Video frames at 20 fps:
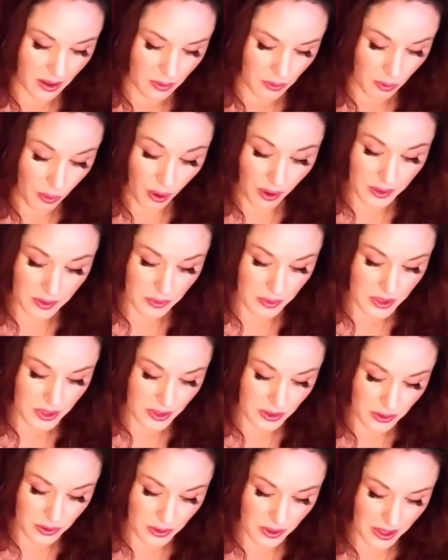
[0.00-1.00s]
One was
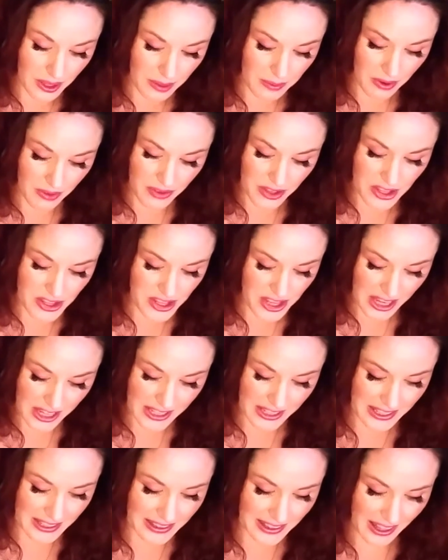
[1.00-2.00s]
a dream of a
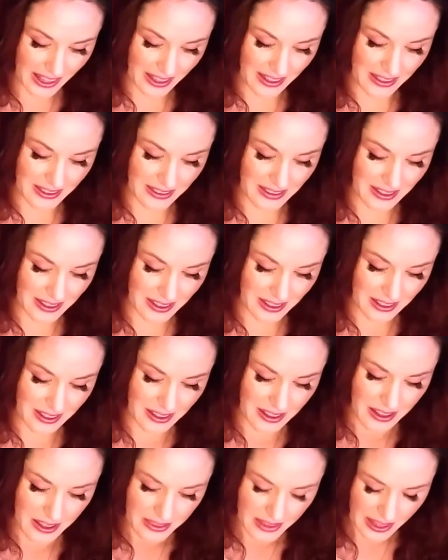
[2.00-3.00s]
shady lane
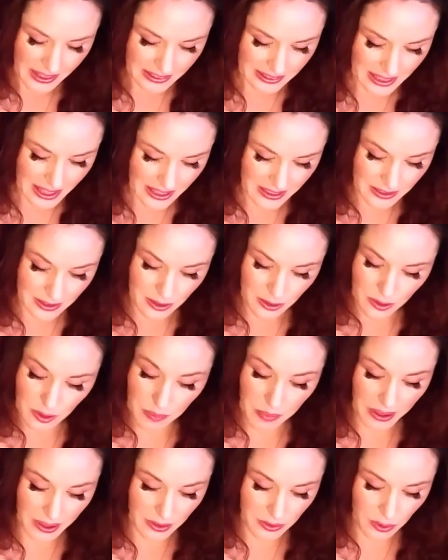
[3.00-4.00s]
that led to the
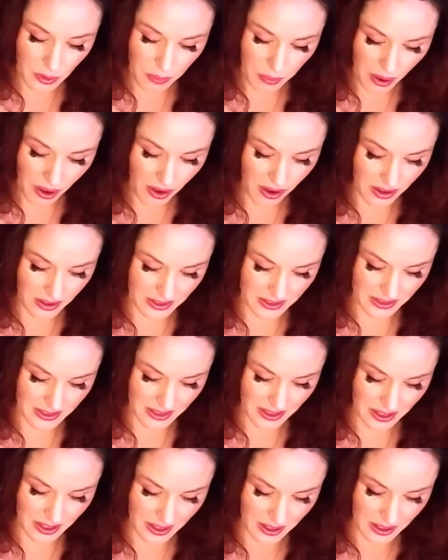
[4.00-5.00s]
pickerel pond,
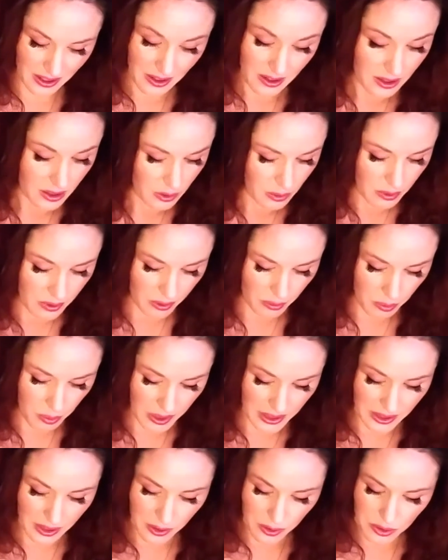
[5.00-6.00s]
where the
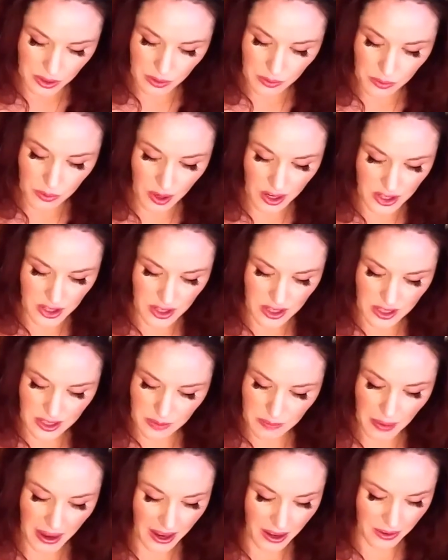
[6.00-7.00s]
willows and rushes
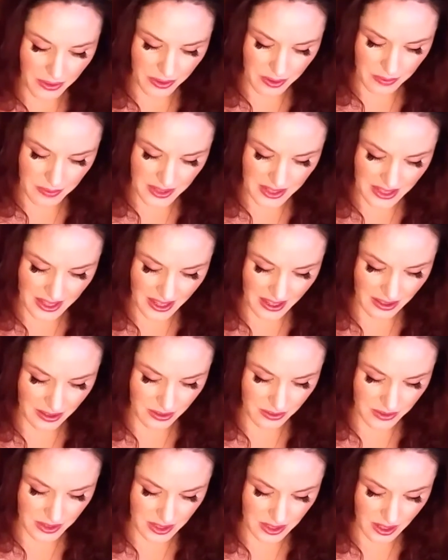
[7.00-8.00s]
bowed
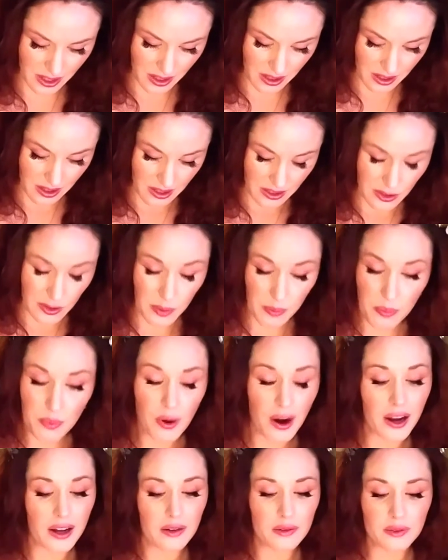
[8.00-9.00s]
themselves to the
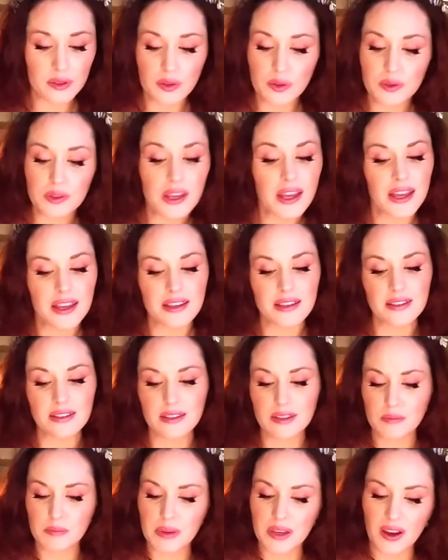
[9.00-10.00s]
brown old
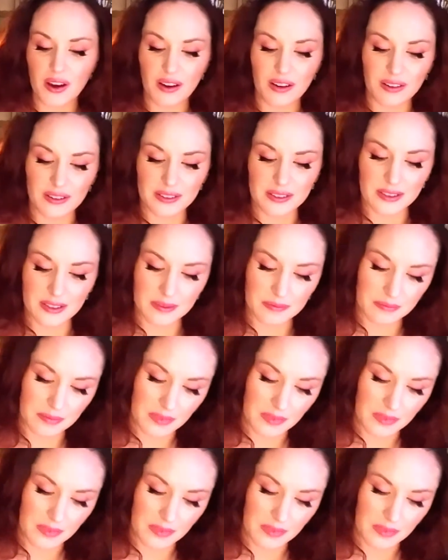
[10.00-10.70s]
hills beyond.